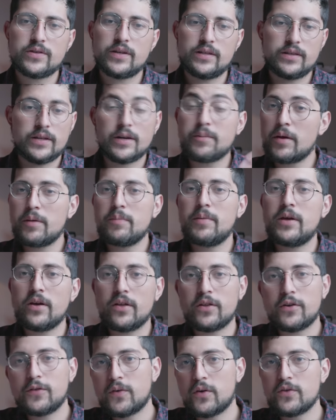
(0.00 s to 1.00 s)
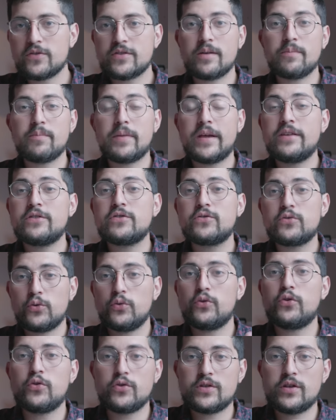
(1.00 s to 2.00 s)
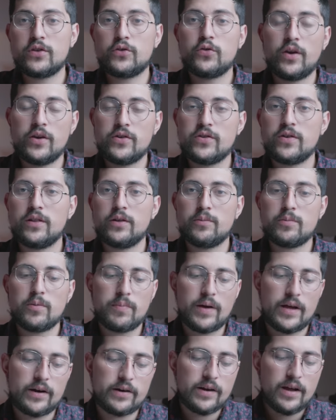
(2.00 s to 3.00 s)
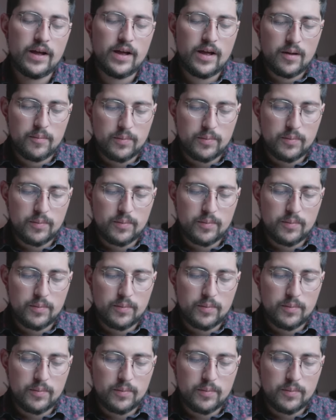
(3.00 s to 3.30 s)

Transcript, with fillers: and there may be other phones that may suit your situation a little bit better.